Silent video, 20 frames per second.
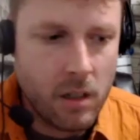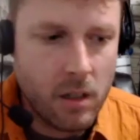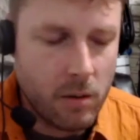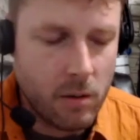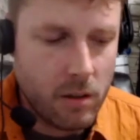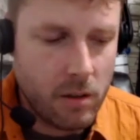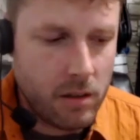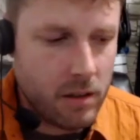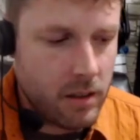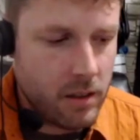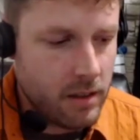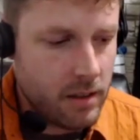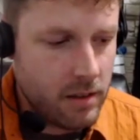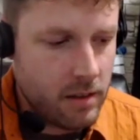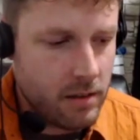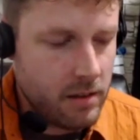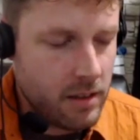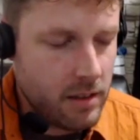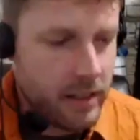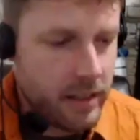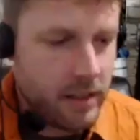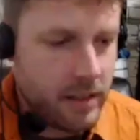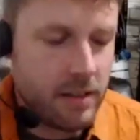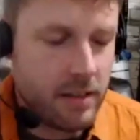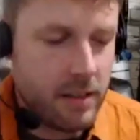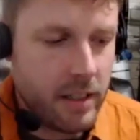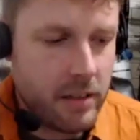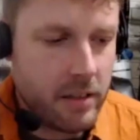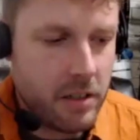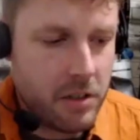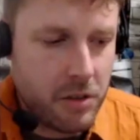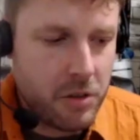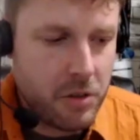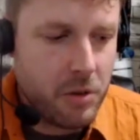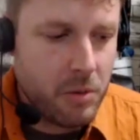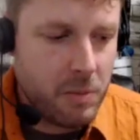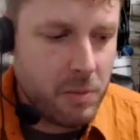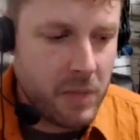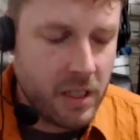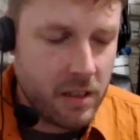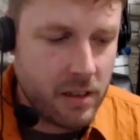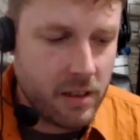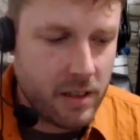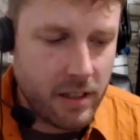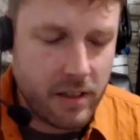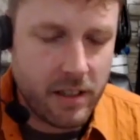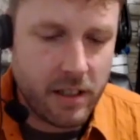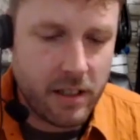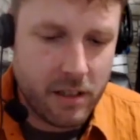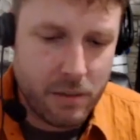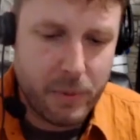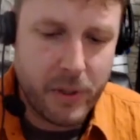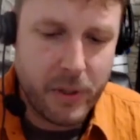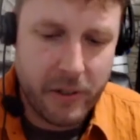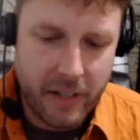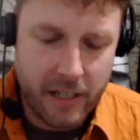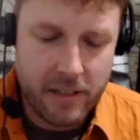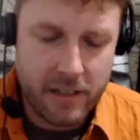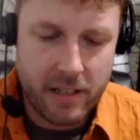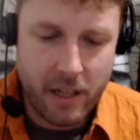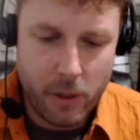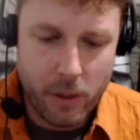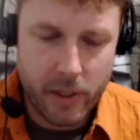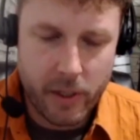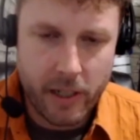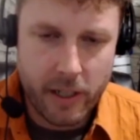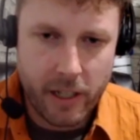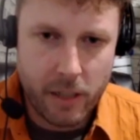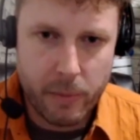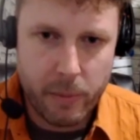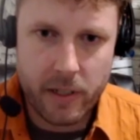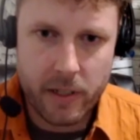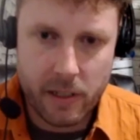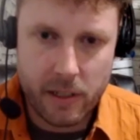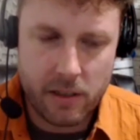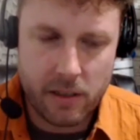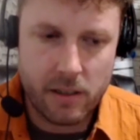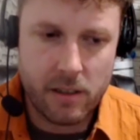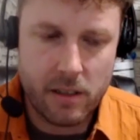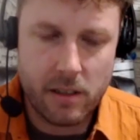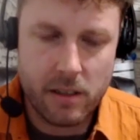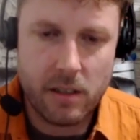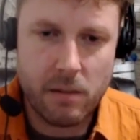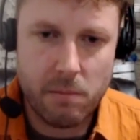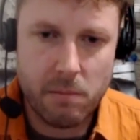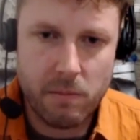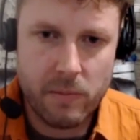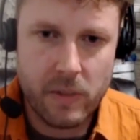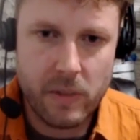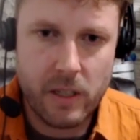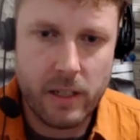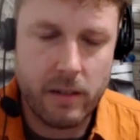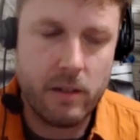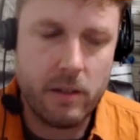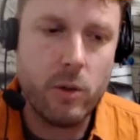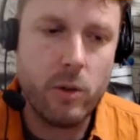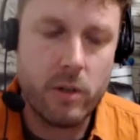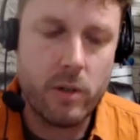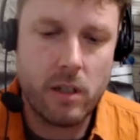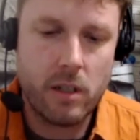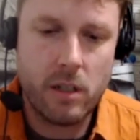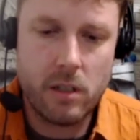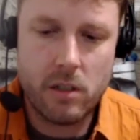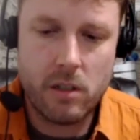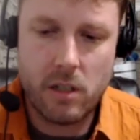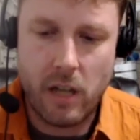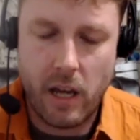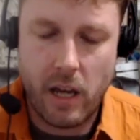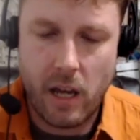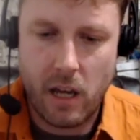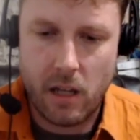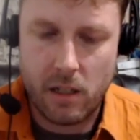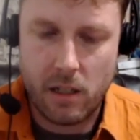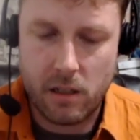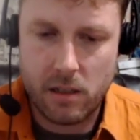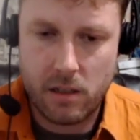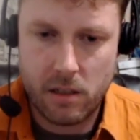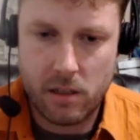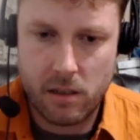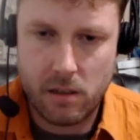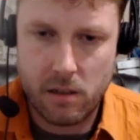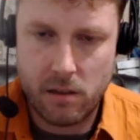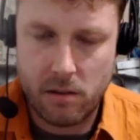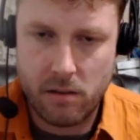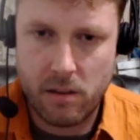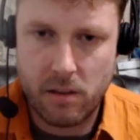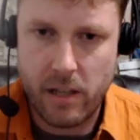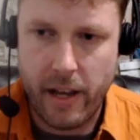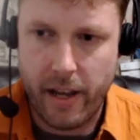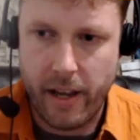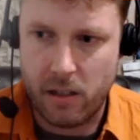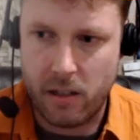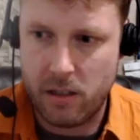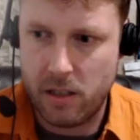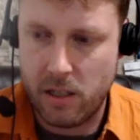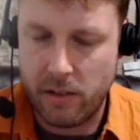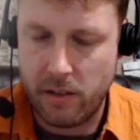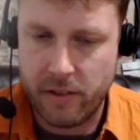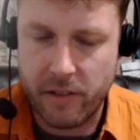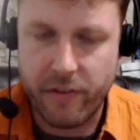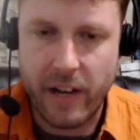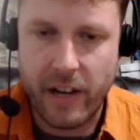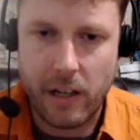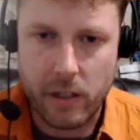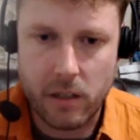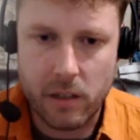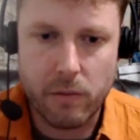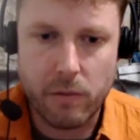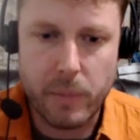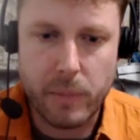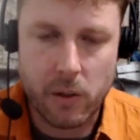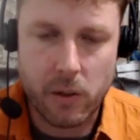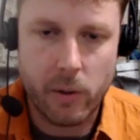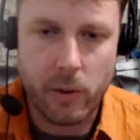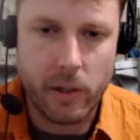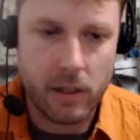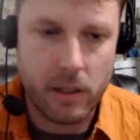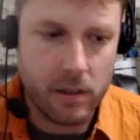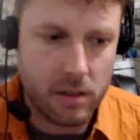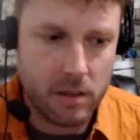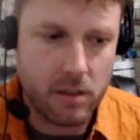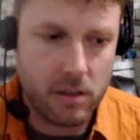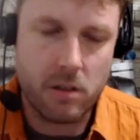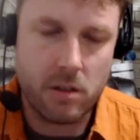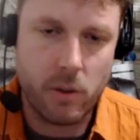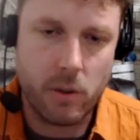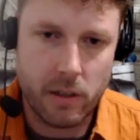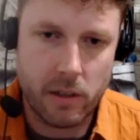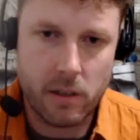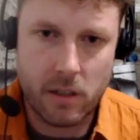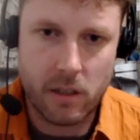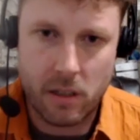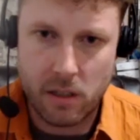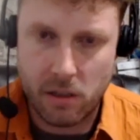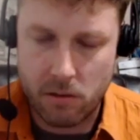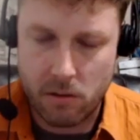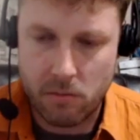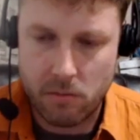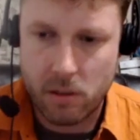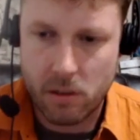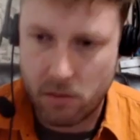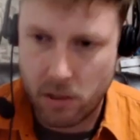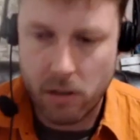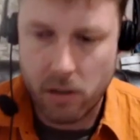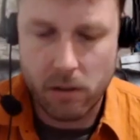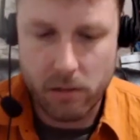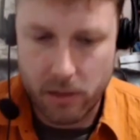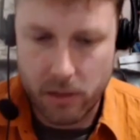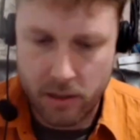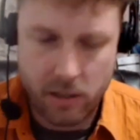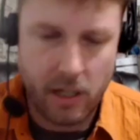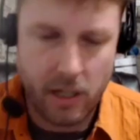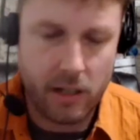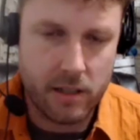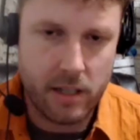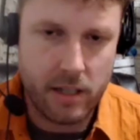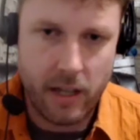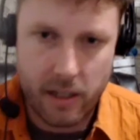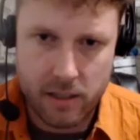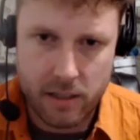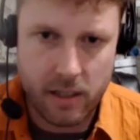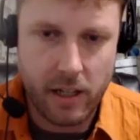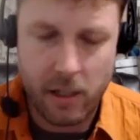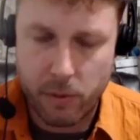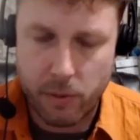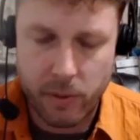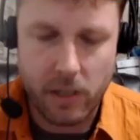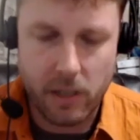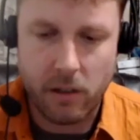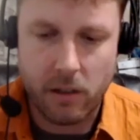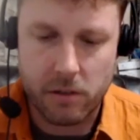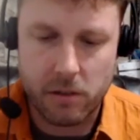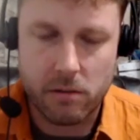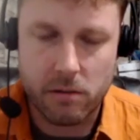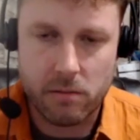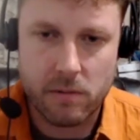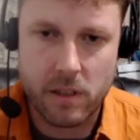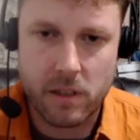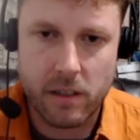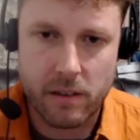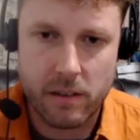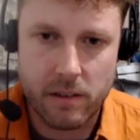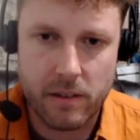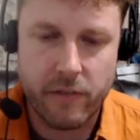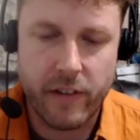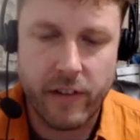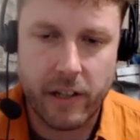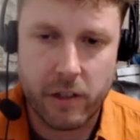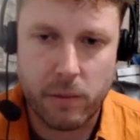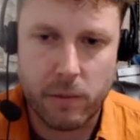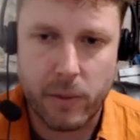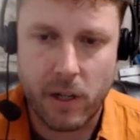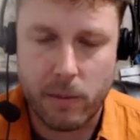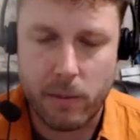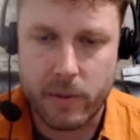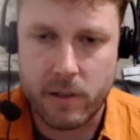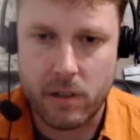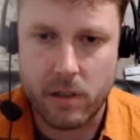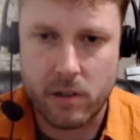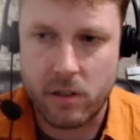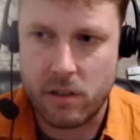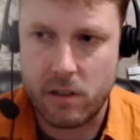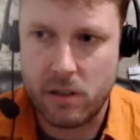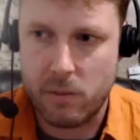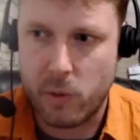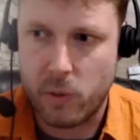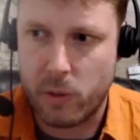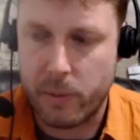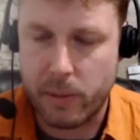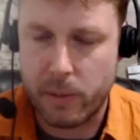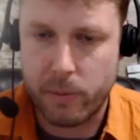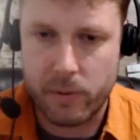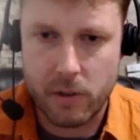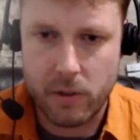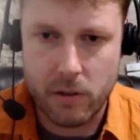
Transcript: Well, like, let's assume that things progress how we're kind of predicting, that usage and the value of Bitcoin is just going to continue to grow. The scarce asset, we all know the value proposition, the more people